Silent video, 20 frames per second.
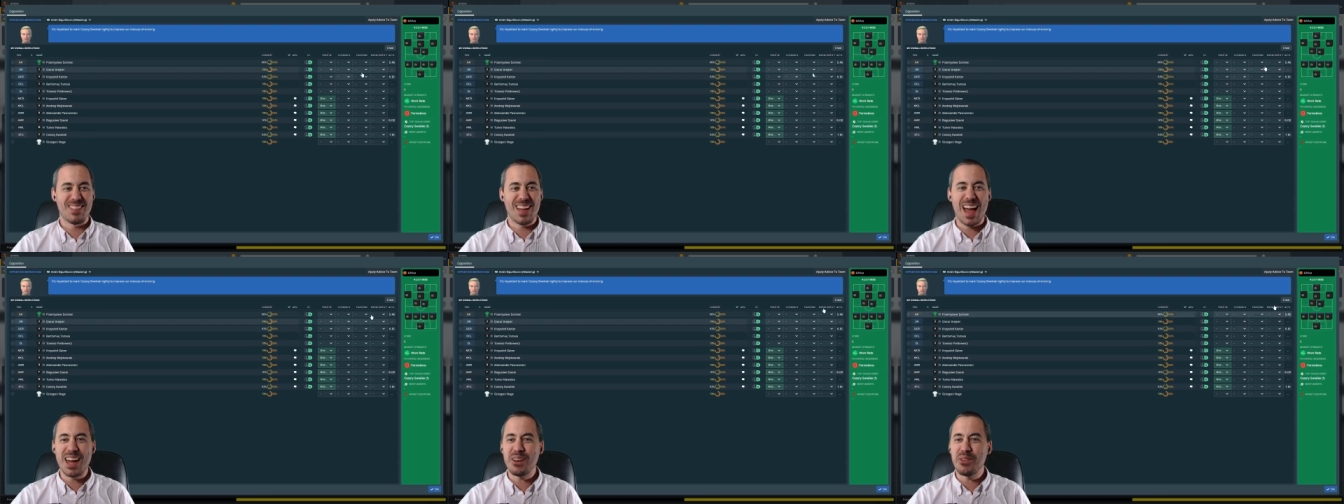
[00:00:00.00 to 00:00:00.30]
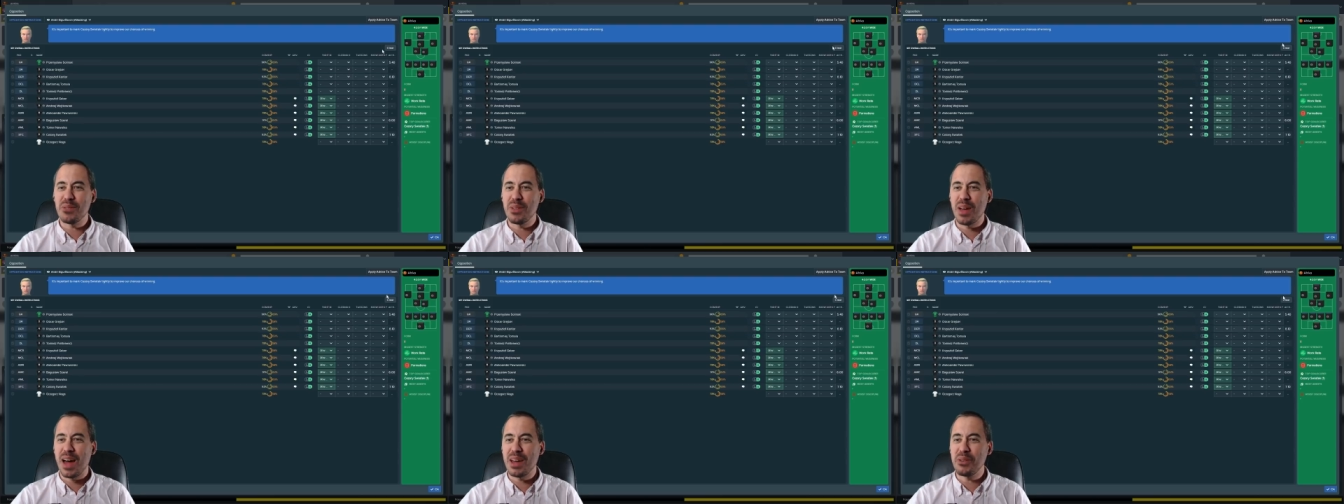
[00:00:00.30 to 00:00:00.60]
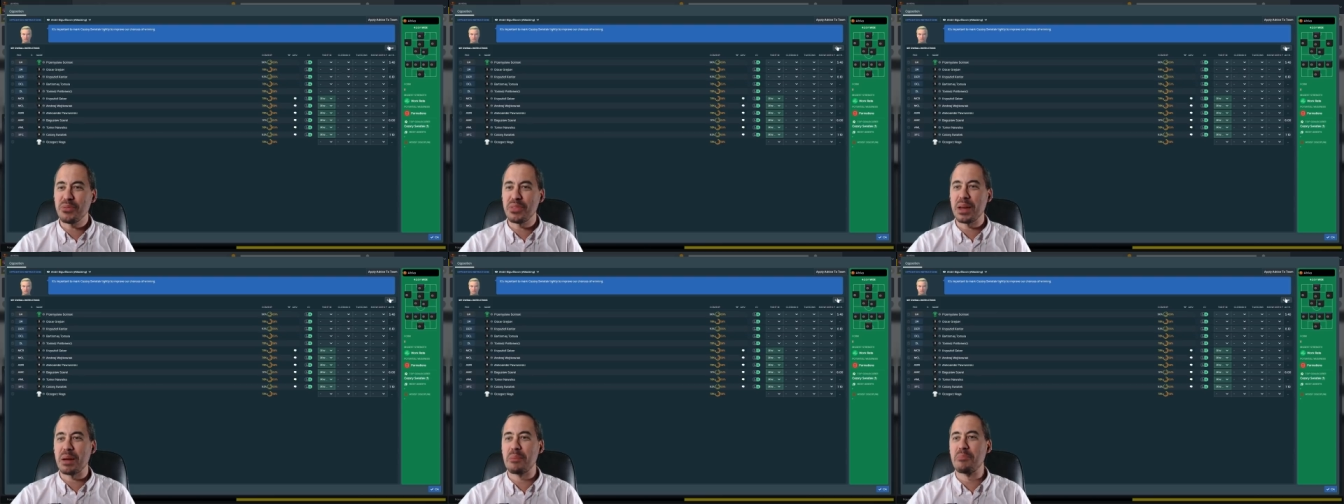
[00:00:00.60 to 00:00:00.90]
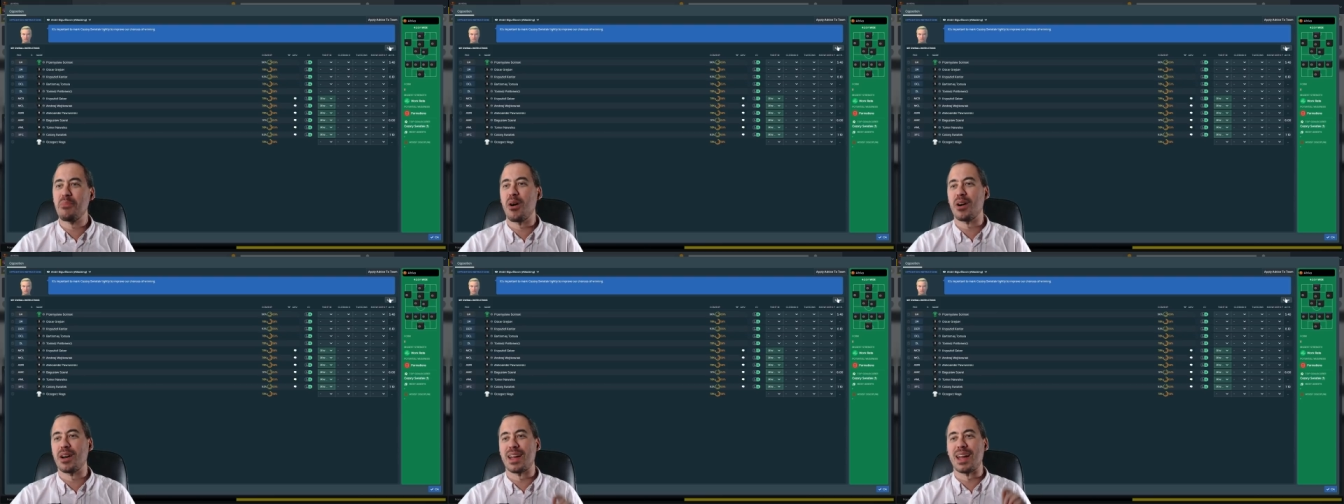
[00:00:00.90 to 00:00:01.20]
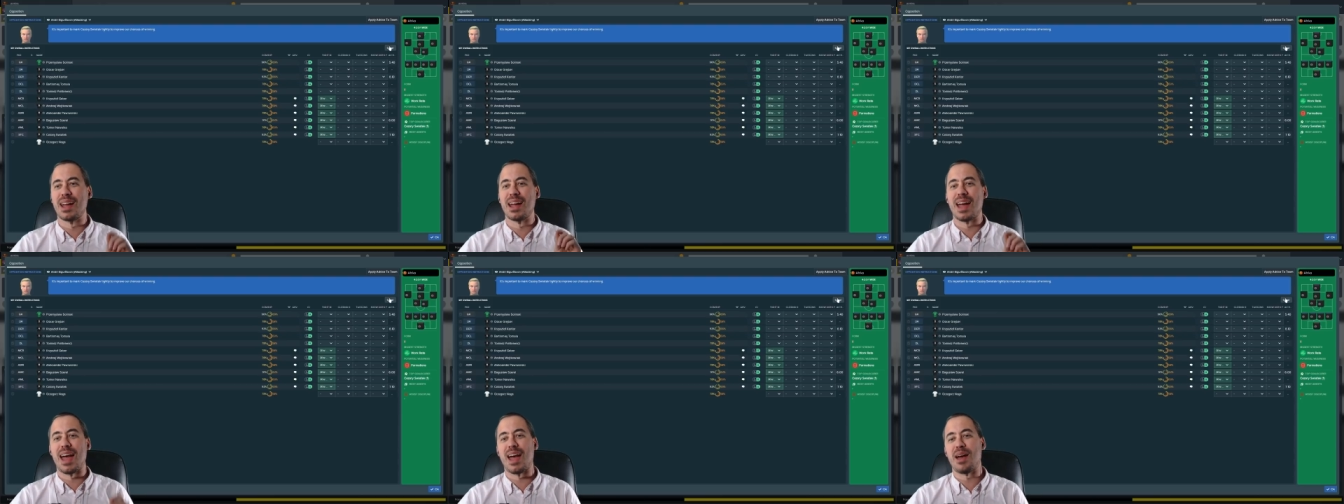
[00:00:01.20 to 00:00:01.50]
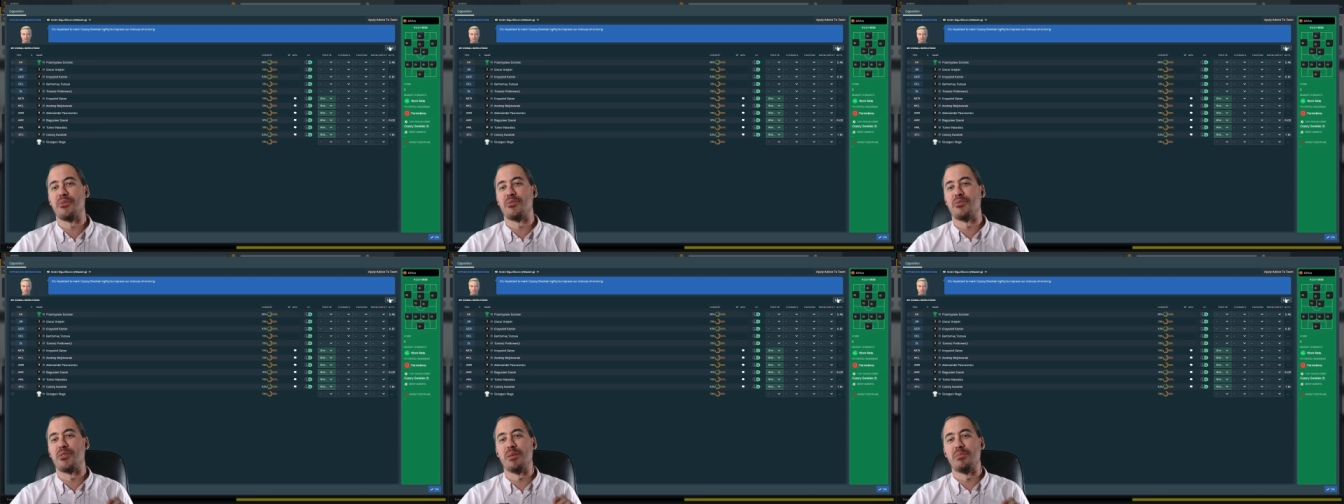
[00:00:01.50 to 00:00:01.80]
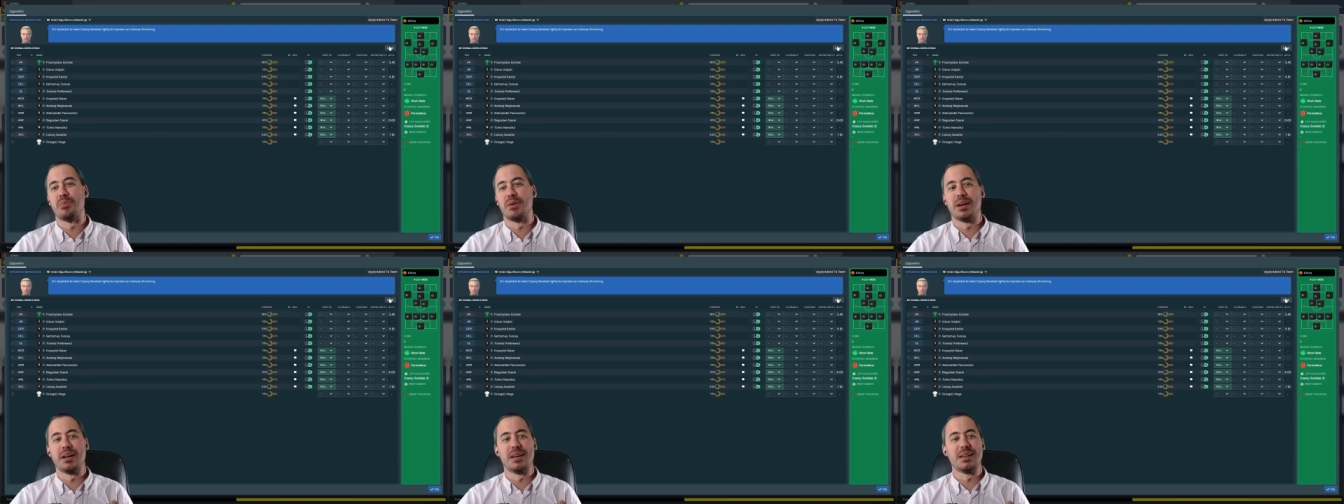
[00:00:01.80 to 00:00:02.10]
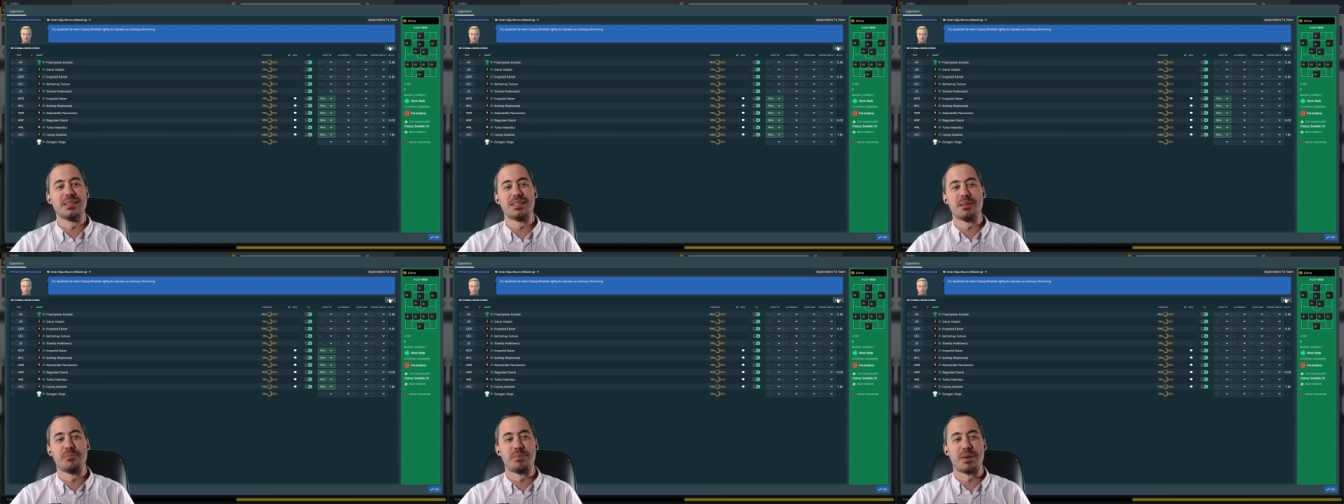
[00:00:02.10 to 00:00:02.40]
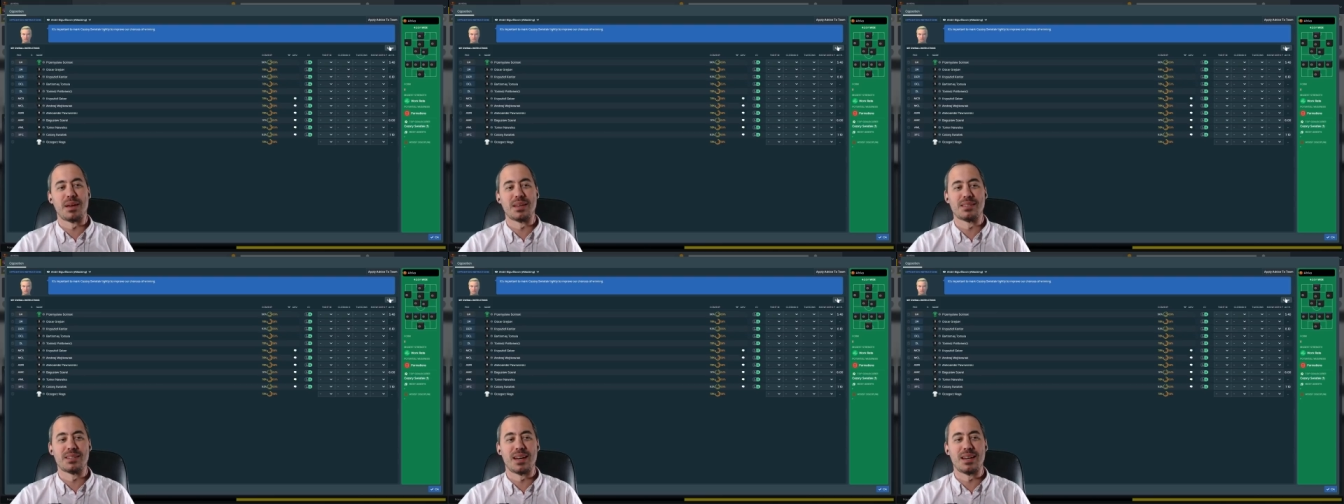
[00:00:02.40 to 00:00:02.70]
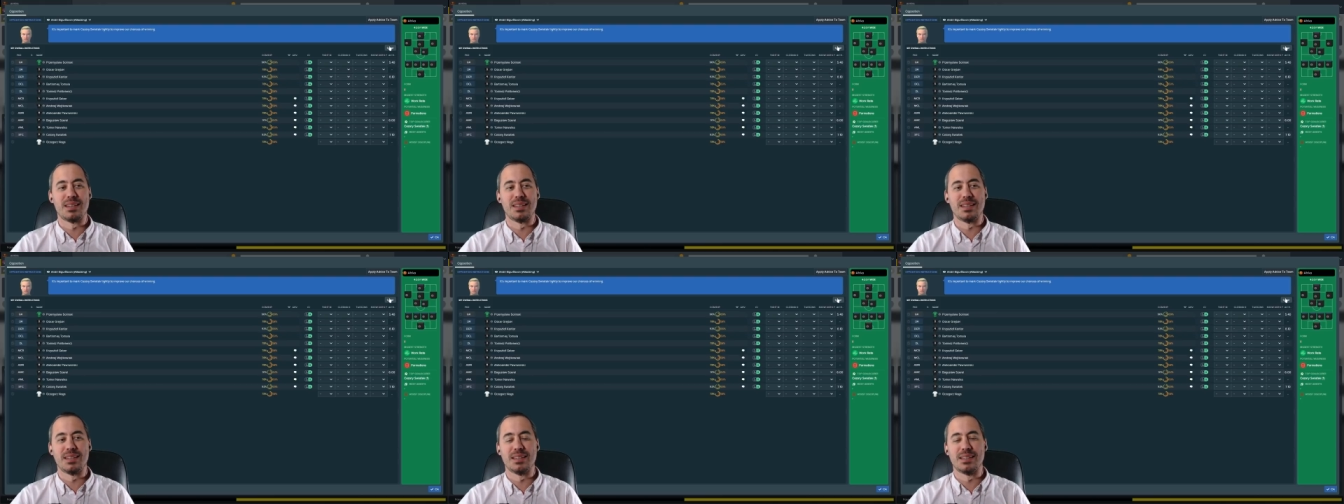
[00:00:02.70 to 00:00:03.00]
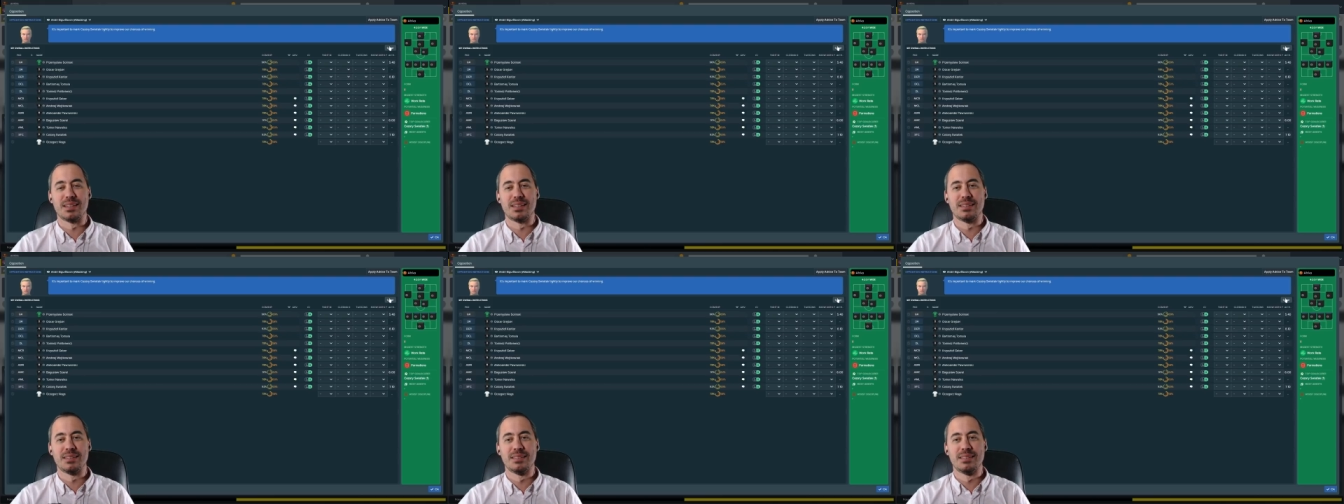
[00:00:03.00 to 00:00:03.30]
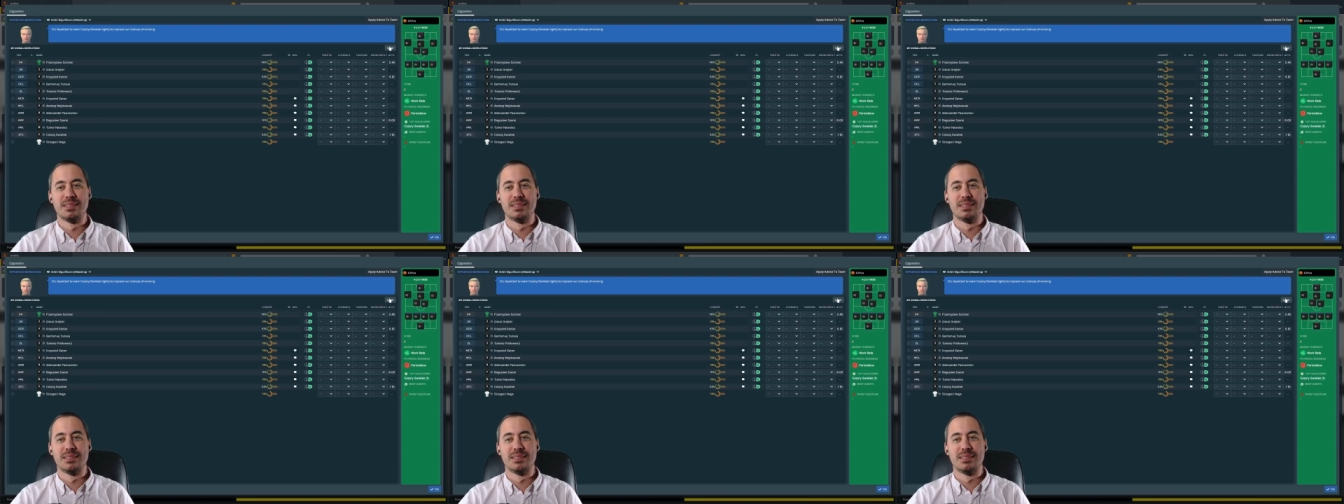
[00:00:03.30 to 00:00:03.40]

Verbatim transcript: I don't. I don't think marking everybody is the best idea.